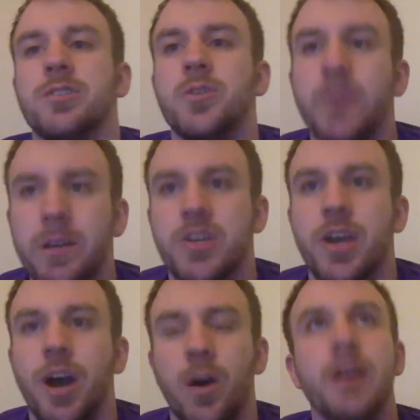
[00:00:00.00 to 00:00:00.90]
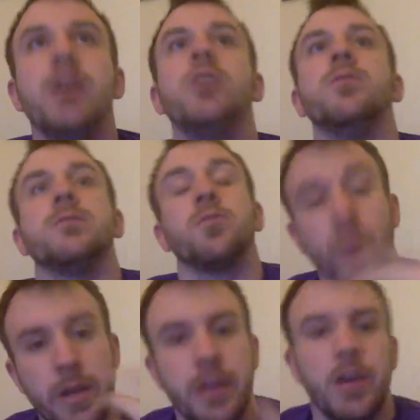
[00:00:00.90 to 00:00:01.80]
2 years ago was a
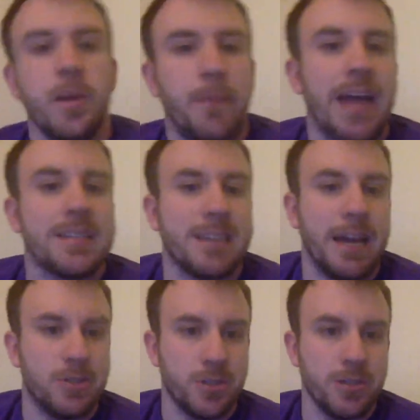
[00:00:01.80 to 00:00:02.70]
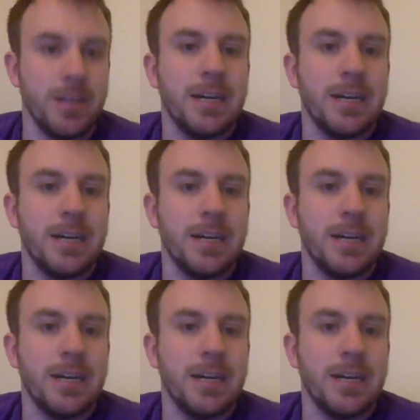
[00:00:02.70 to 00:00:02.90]
really good pass catcher.